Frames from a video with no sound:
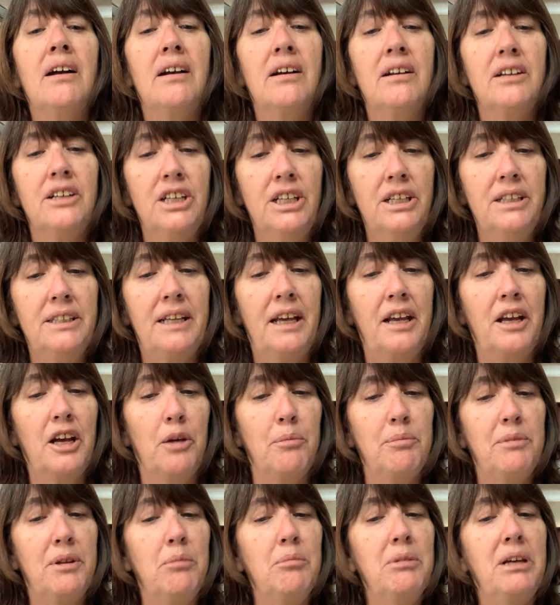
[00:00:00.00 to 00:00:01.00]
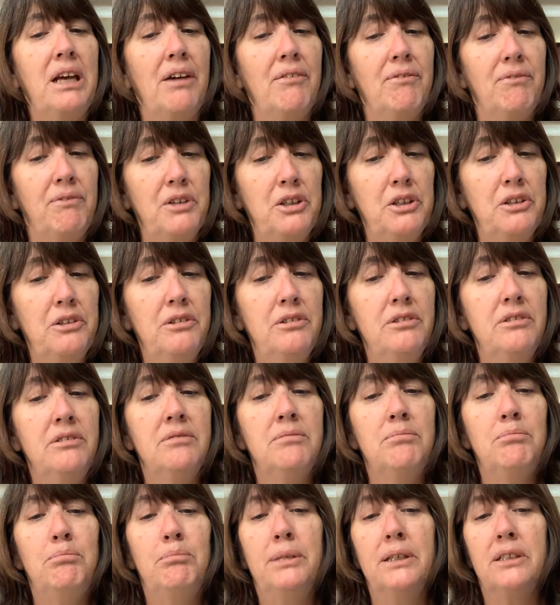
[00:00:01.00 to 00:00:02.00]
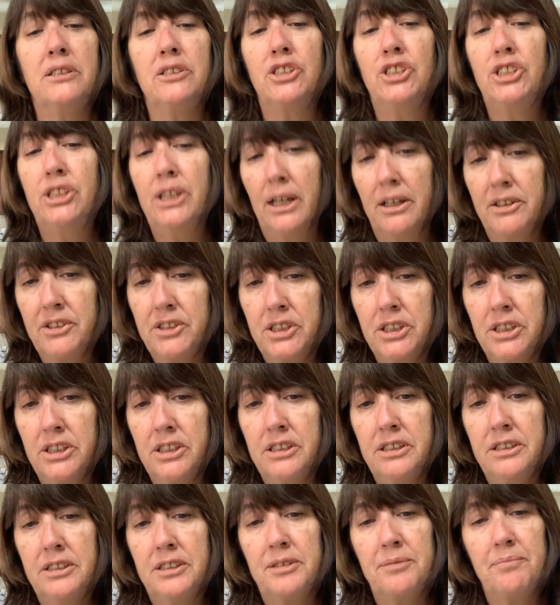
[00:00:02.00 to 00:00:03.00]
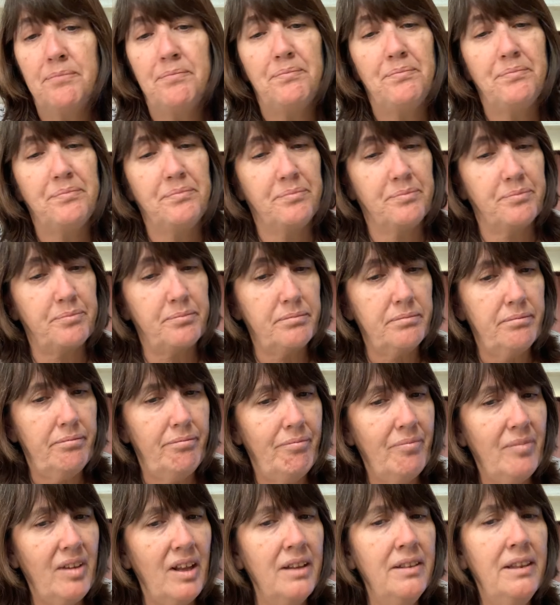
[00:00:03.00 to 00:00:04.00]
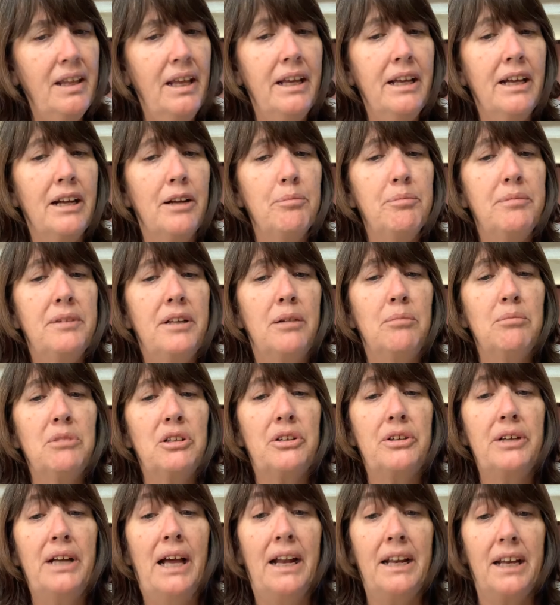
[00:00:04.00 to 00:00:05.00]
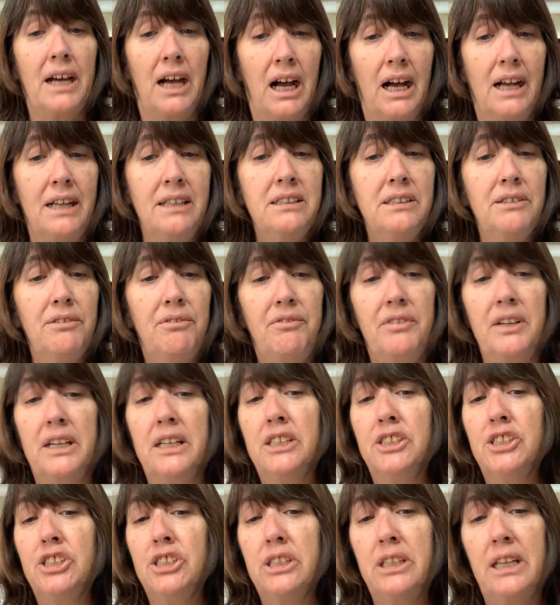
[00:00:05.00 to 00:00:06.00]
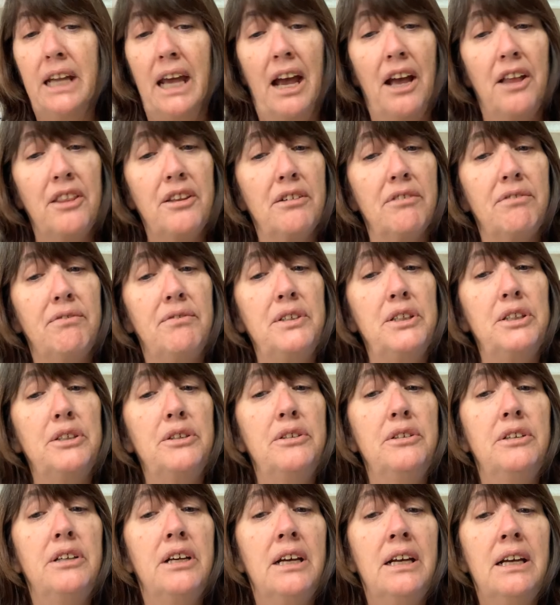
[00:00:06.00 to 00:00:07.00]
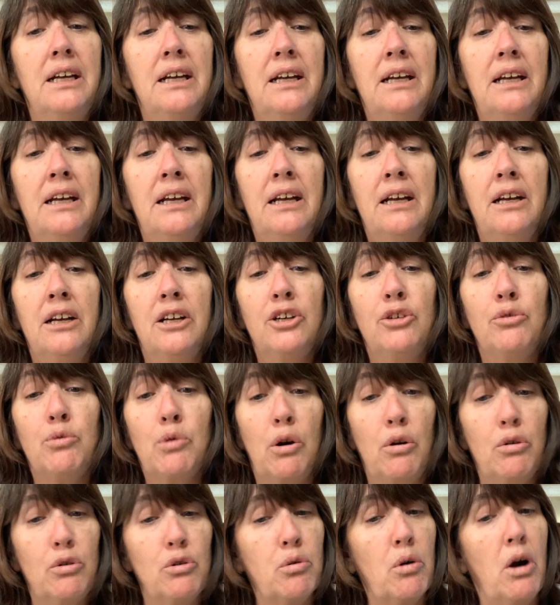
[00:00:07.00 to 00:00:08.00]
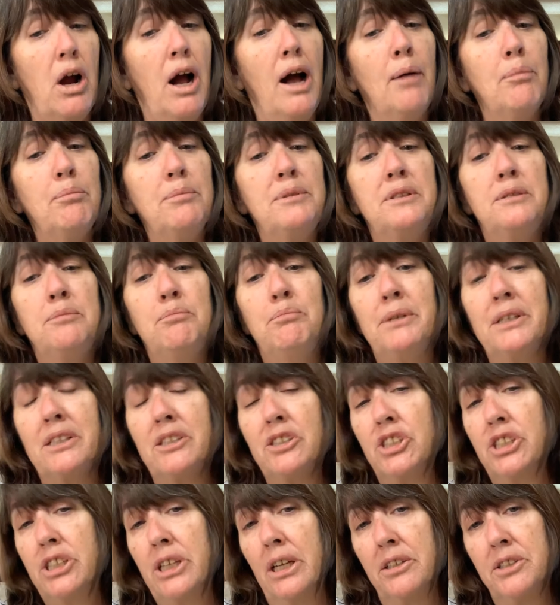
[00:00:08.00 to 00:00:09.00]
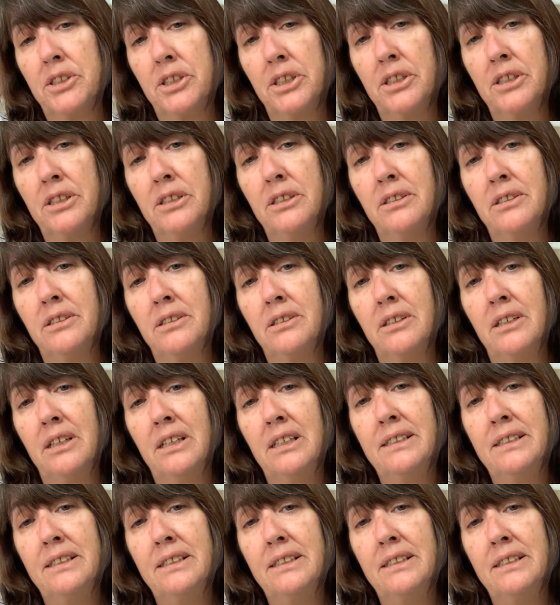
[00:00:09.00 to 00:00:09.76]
Good, they helped them get food, build shelters. They helped them learn how to hunt, fish, gather food, grow crops, build shelters.